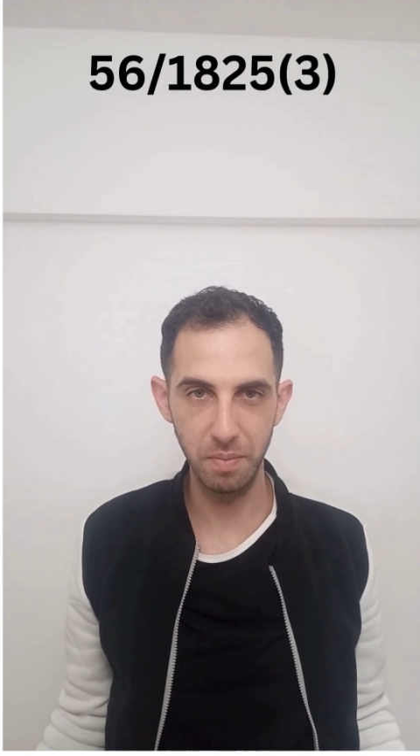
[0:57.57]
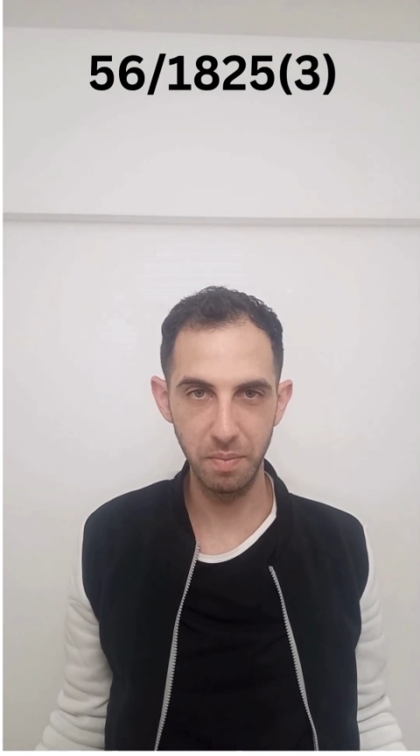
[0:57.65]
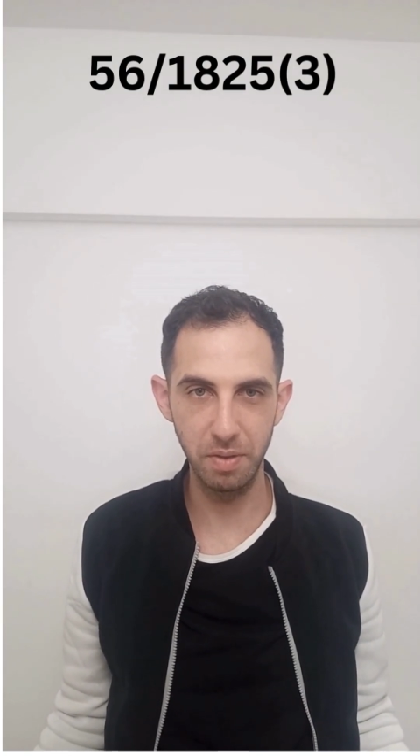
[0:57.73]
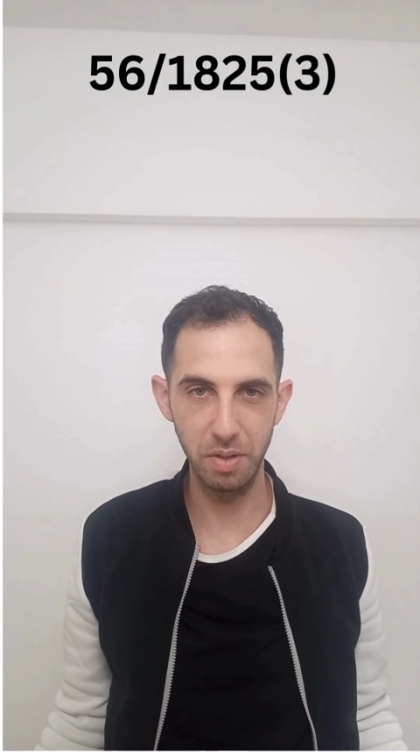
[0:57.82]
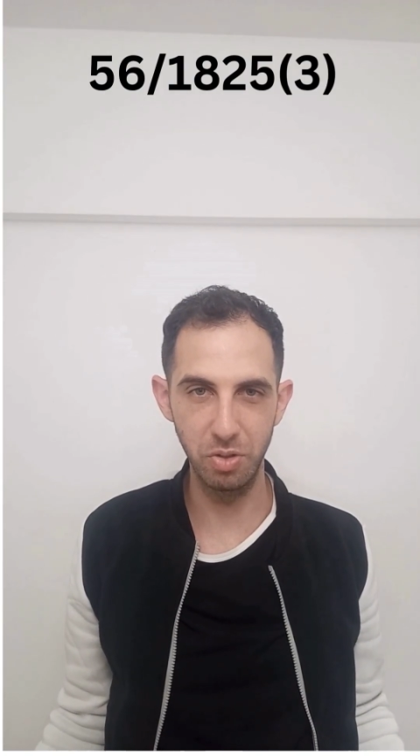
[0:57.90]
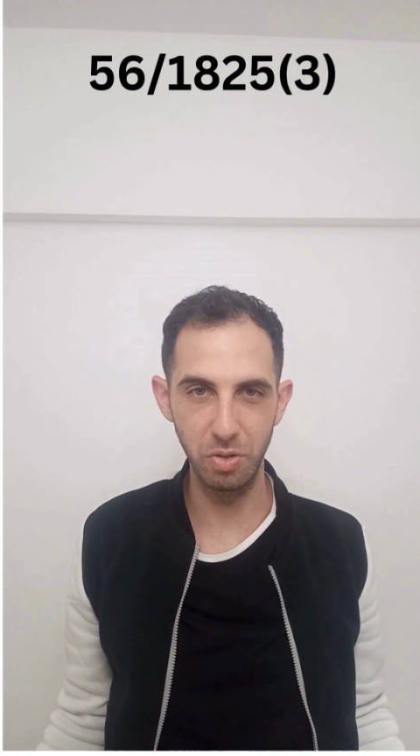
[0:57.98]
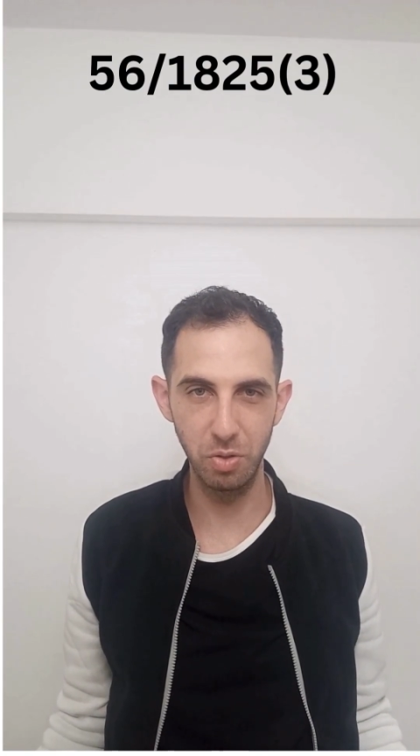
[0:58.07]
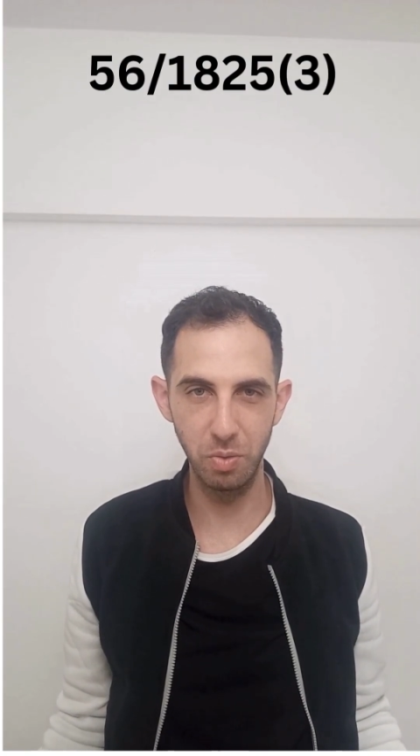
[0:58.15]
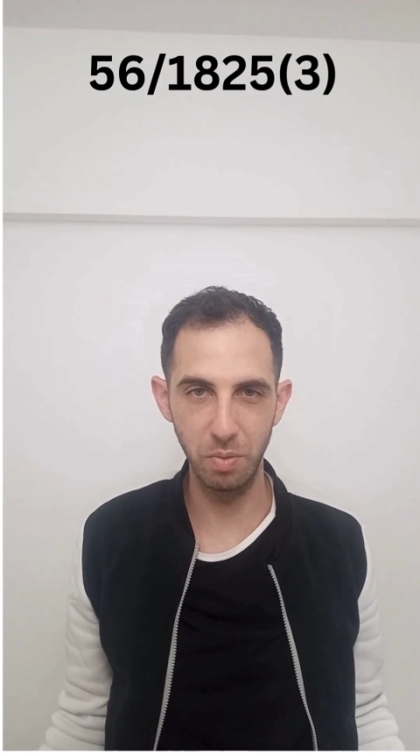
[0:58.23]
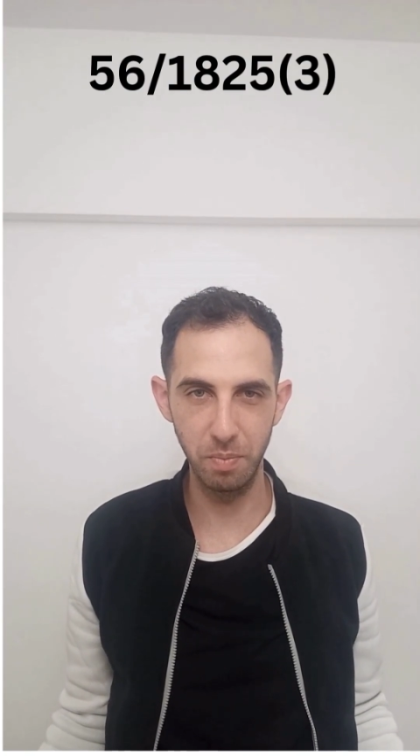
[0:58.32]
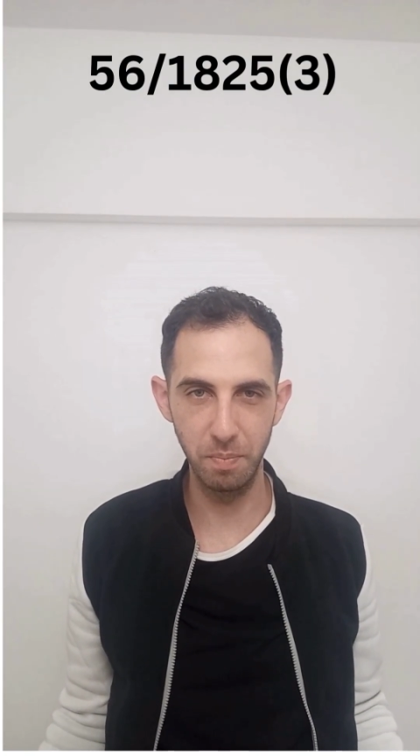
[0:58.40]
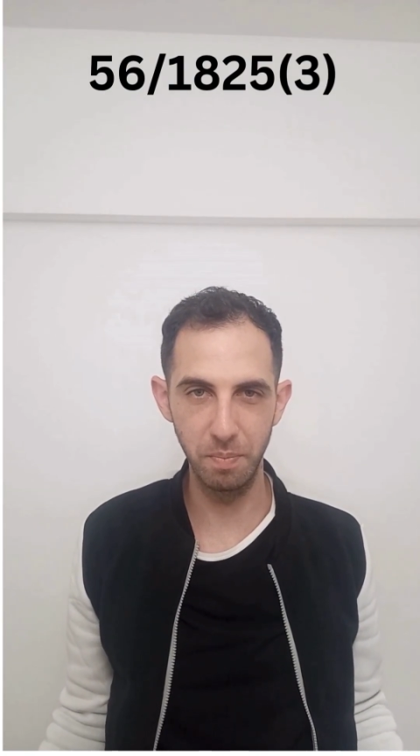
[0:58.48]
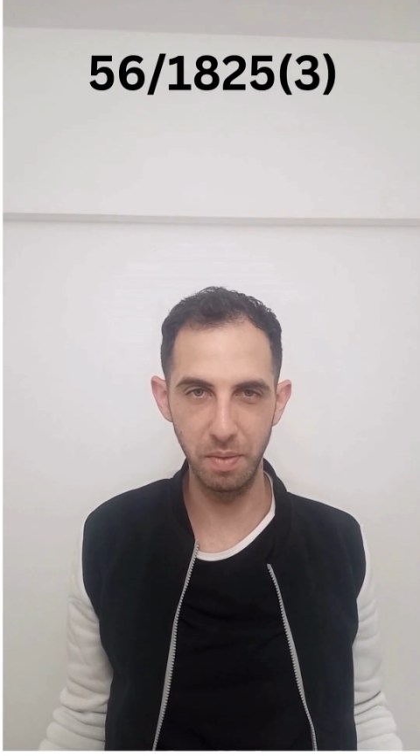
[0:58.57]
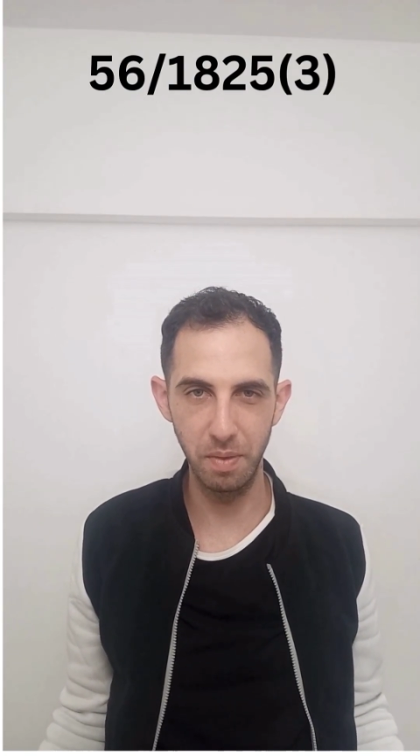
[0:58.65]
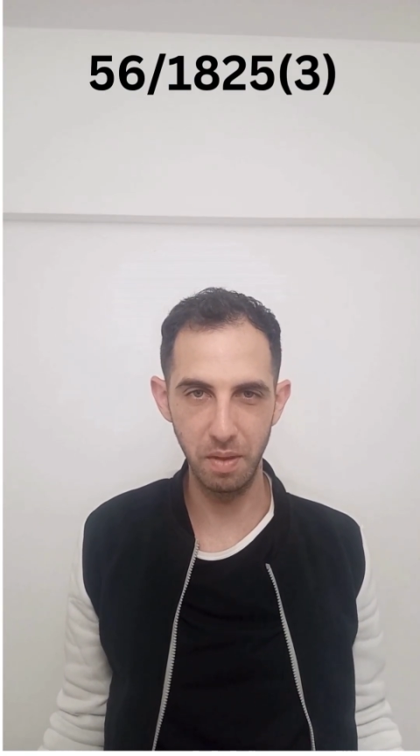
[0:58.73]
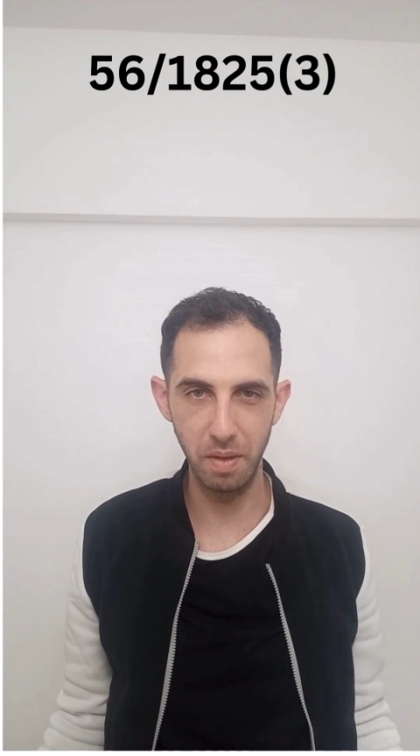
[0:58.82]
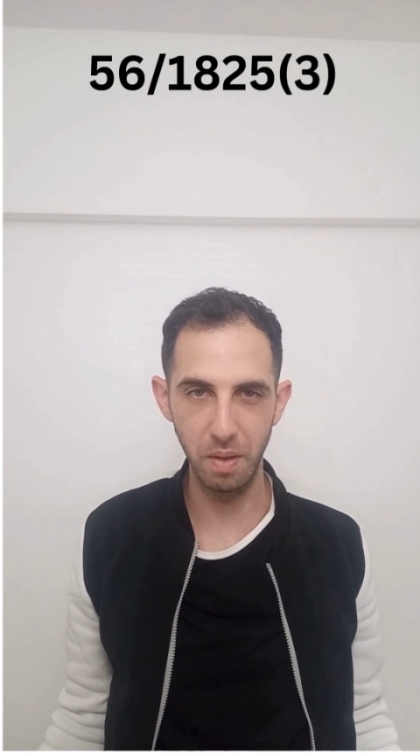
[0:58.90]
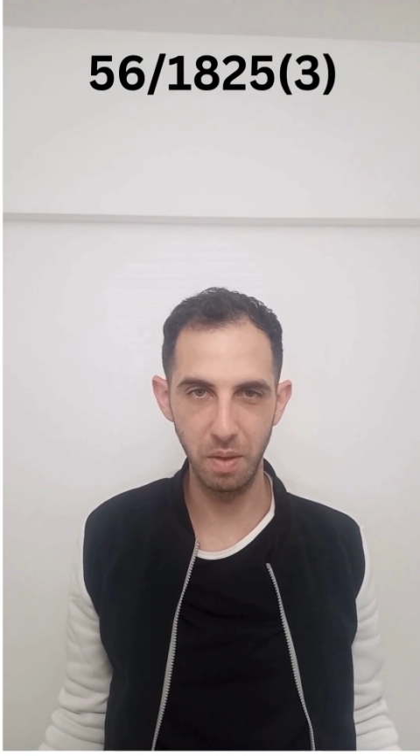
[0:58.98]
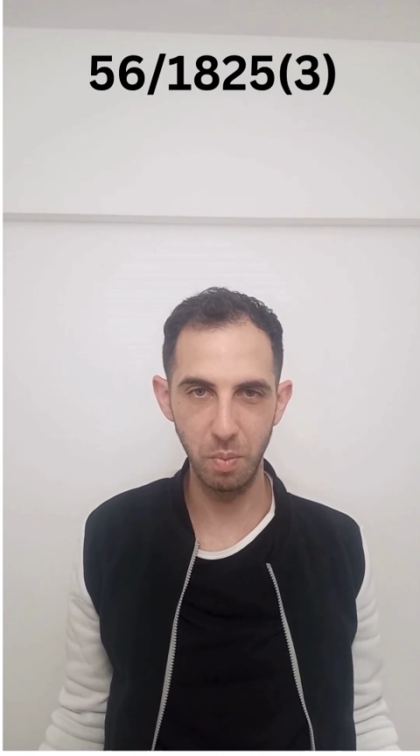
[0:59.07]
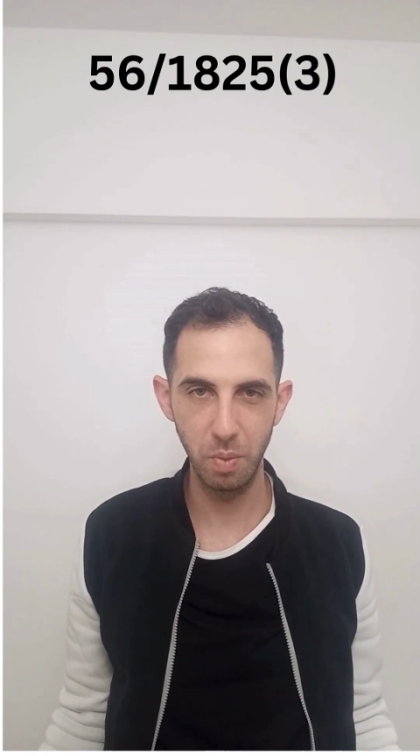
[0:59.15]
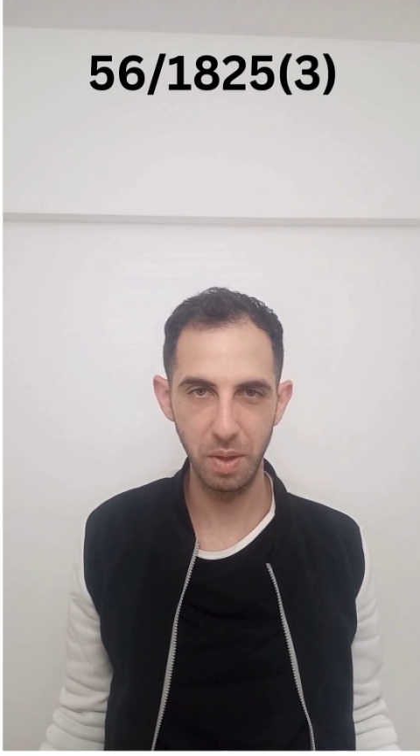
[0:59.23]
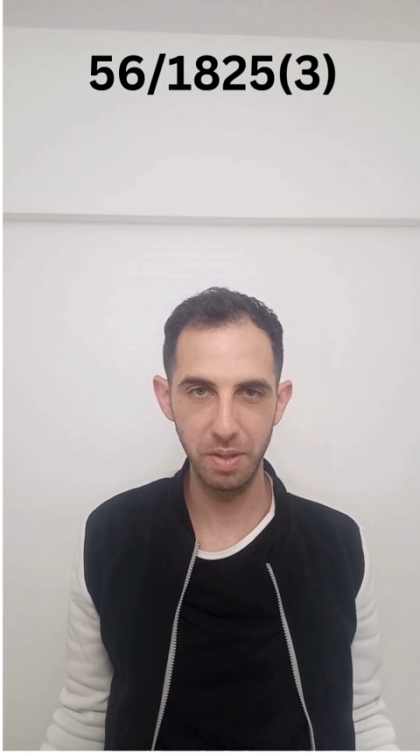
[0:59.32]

digital, where